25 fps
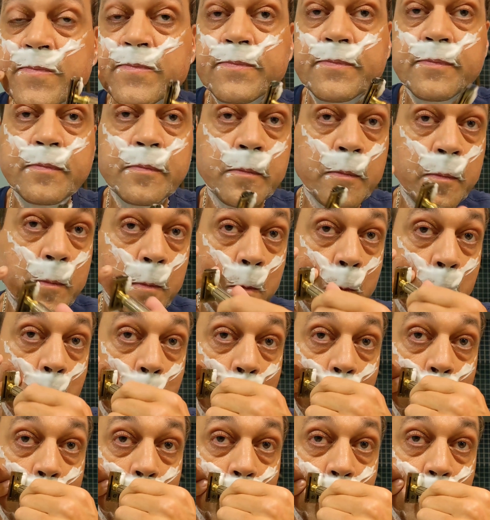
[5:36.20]
I know a lot of
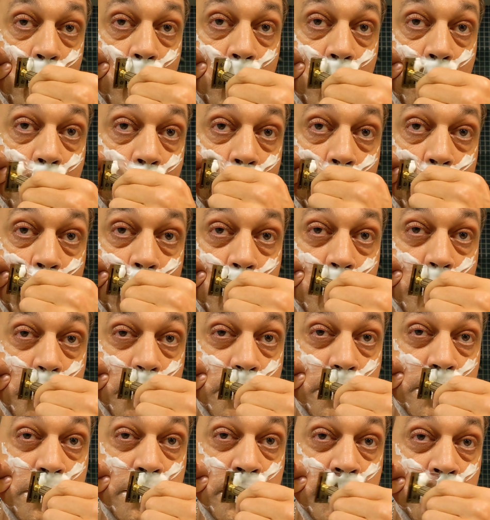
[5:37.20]
people don't
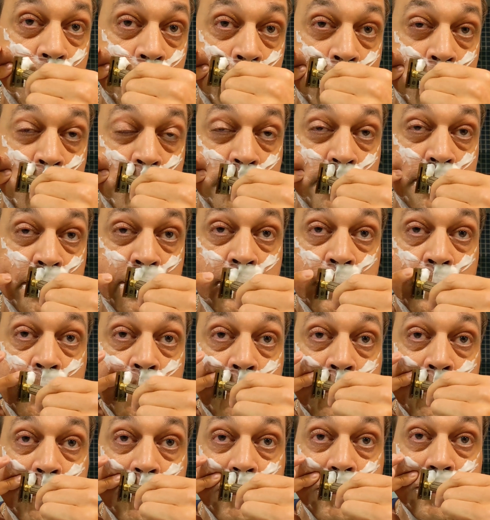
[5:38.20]
do the across the
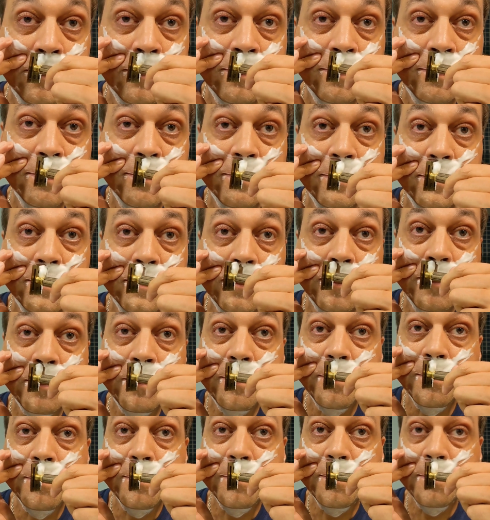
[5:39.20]
grain. They just
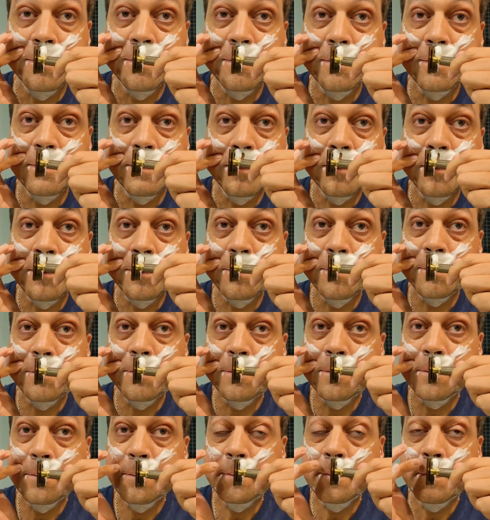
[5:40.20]
sort of do a two
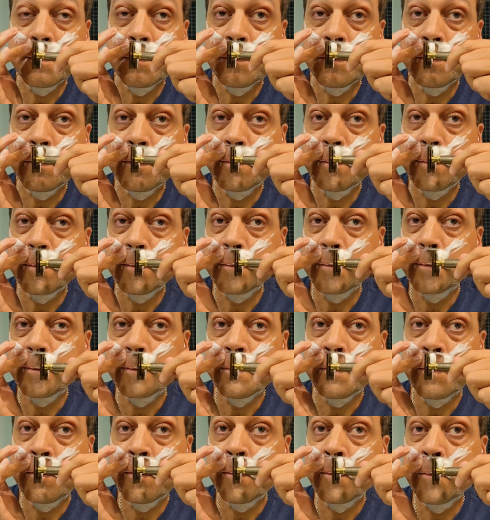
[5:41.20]
pass
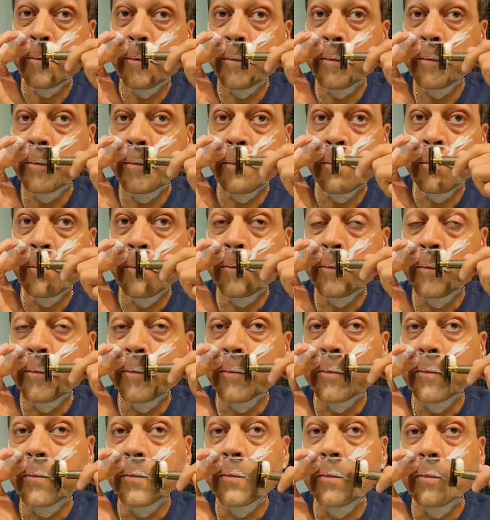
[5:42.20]
with and against the
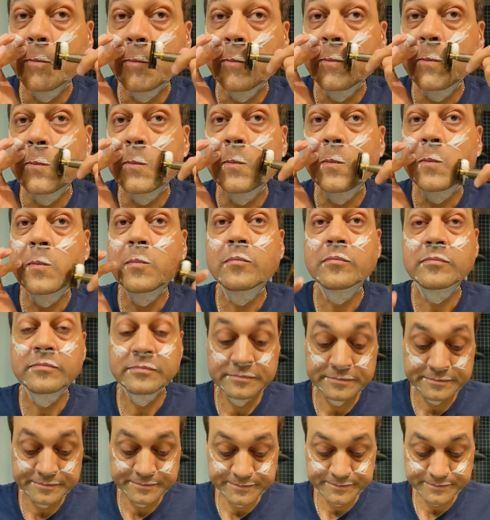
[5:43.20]
grain. But I find that
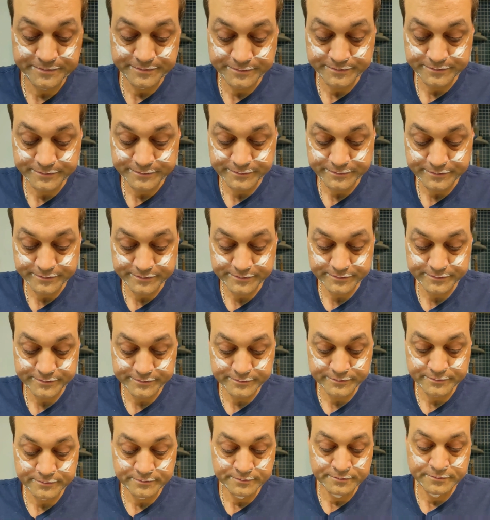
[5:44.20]
I actually
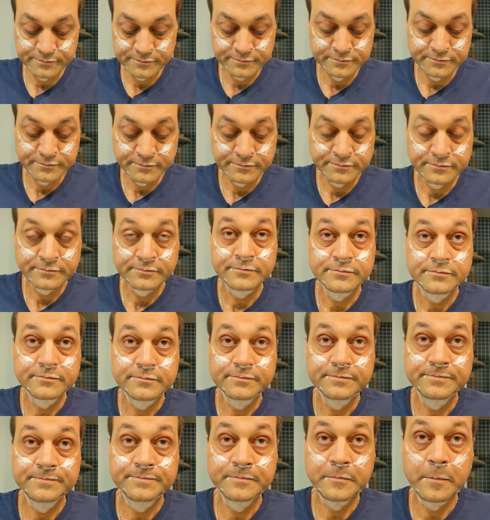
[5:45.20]
get rid of a lot of
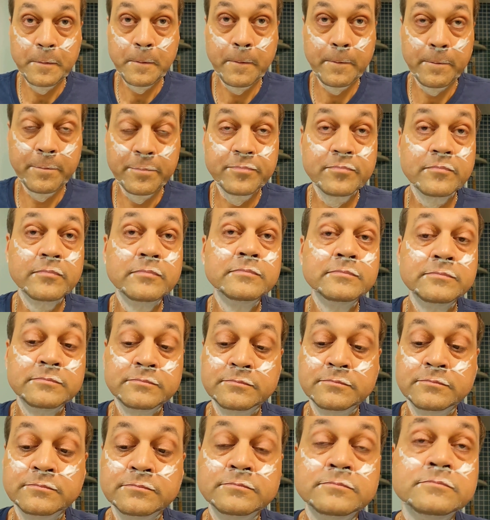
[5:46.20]
stubble on the
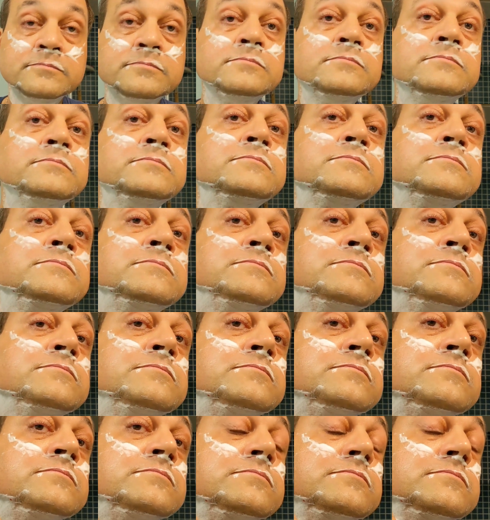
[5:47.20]
across the grain.
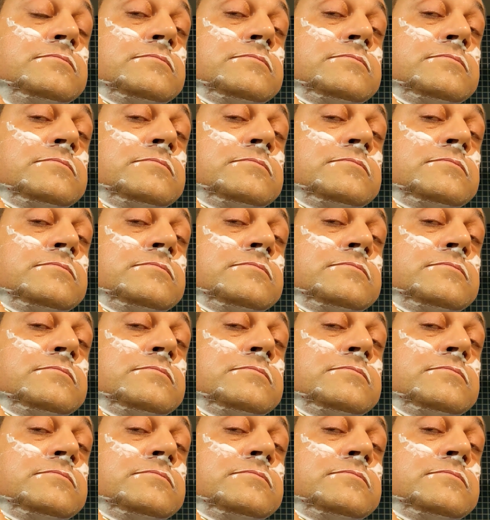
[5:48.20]
So